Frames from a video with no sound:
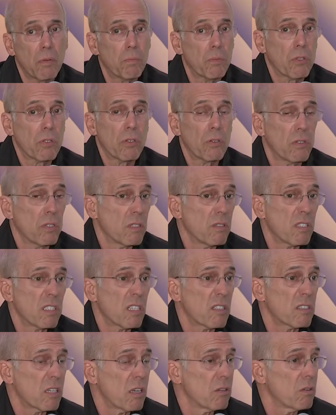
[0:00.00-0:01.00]
up returning
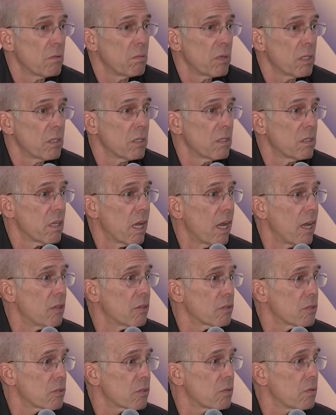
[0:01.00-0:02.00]
$600 million
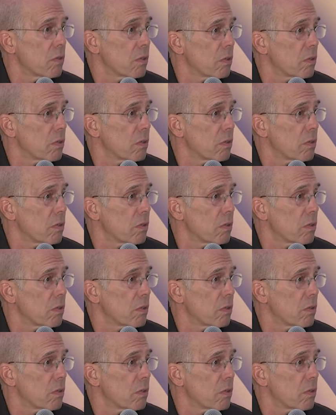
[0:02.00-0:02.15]
to